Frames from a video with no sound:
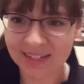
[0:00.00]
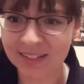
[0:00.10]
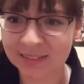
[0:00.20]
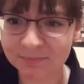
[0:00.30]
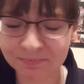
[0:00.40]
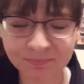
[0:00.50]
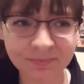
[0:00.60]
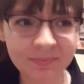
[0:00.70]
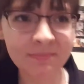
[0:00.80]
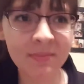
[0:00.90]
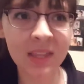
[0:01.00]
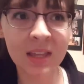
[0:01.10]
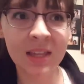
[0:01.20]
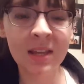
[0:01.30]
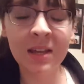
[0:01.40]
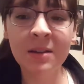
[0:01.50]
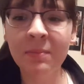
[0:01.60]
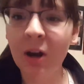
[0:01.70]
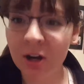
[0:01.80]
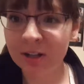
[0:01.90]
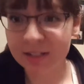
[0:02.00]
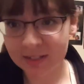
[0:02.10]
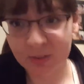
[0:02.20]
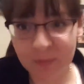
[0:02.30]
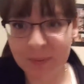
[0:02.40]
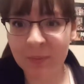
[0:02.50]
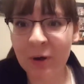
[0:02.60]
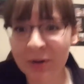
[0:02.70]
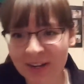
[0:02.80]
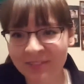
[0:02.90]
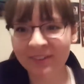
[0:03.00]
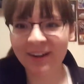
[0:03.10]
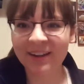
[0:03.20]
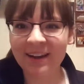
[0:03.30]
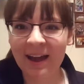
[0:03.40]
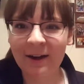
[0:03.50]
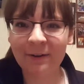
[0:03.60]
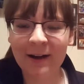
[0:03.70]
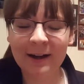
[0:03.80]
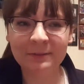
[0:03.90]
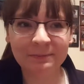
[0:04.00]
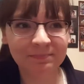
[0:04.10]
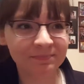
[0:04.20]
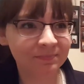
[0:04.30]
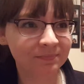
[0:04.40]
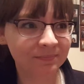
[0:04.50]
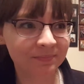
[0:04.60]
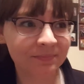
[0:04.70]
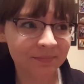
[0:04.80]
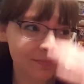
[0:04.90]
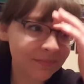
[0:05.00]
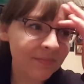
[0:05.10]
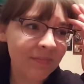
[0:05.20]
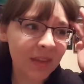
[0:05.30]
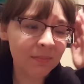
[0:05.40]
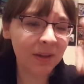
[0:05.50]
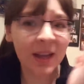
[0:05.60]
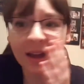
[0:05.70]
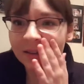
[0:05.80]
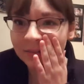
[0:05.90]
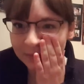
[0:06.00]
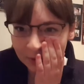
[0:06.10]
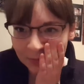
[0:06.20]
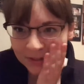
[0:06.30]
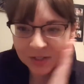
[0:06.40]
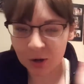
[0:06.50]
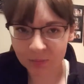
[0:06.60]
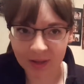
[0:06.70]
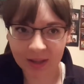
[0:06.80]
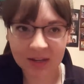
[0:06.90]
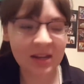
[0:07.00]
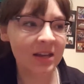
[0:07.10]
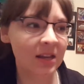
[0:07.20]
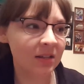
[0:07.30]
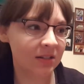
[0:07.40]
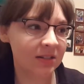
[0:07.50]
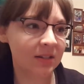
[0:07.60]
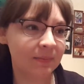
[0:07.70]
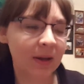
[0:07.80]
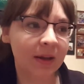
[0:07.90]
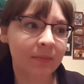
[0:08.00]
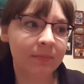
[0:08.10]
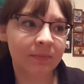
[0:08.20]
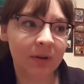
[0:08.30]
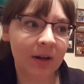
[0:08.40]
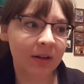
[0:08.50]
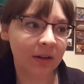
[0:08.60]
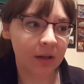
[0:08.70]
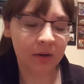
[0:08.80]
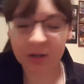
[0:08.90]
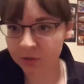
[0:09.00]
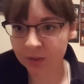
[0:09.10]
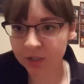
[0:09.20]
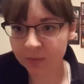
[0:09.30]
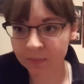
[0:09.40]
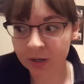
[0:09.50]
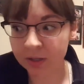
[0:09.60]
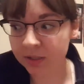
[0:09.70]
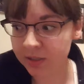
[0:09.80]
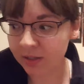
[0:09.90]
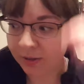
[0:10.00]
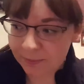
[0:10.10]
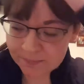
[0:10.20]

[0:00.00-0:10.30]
and my heart is a little bit broken right now. But yeah, no one's home yet. They're at like a graduation party, so